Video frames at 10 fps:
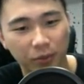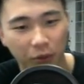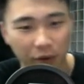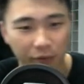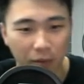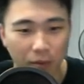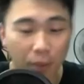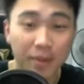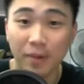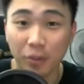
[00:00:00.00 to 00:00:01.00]
We'll wait for more
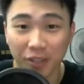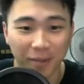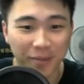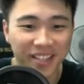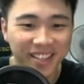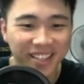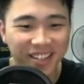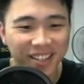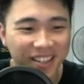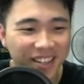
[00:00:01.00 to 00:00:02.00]
people to come in.
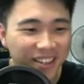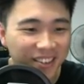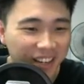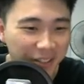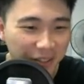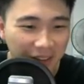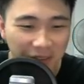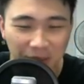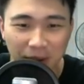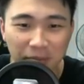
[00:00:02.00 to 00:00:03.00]
Right, you don't have to
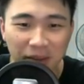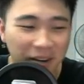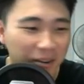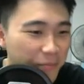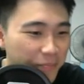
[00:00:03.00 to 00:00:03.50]
spam now.